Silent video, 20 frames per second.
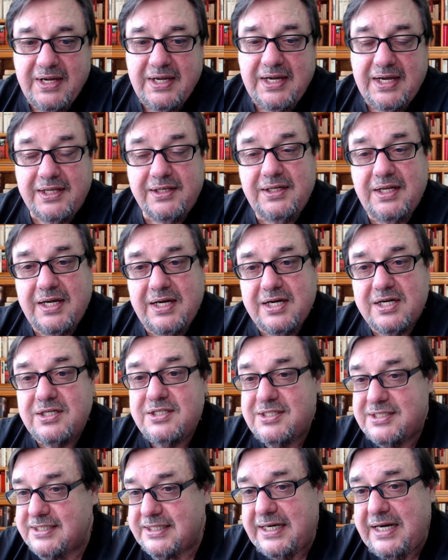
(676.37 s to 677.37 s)
And they
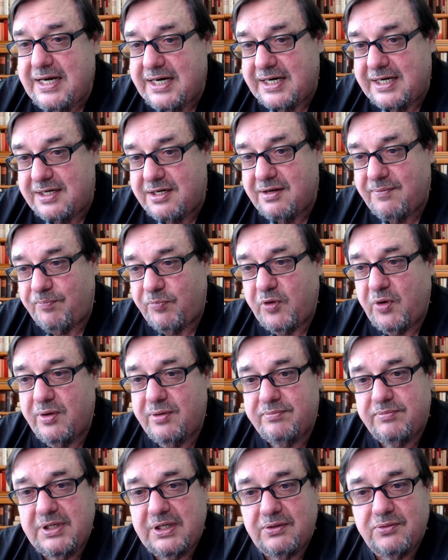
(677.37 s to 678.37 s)
concede,
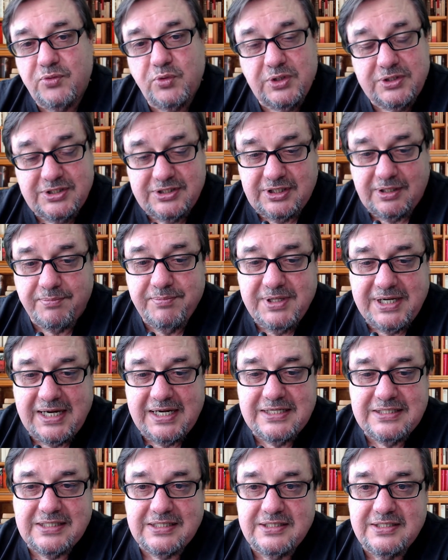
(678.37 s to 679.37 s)
or in some
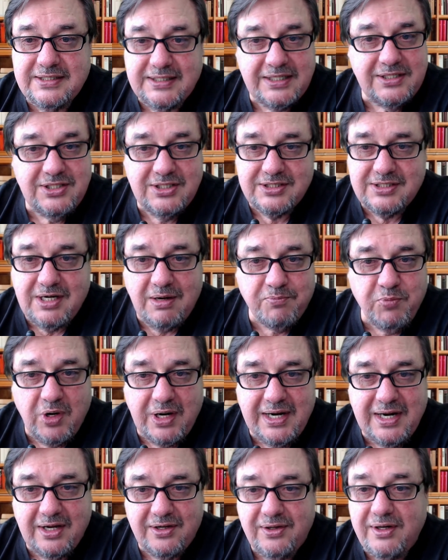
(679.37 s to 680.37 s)
cases, they just come
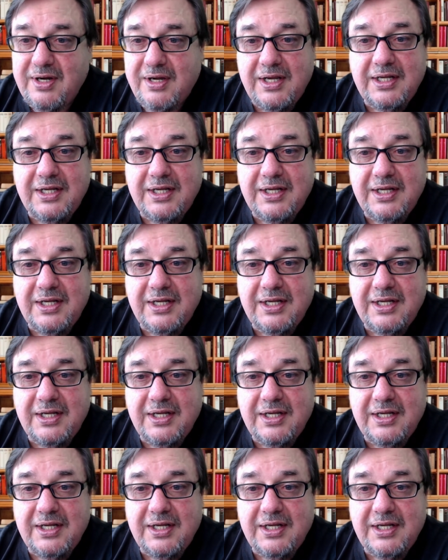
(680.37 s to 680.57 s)
right out,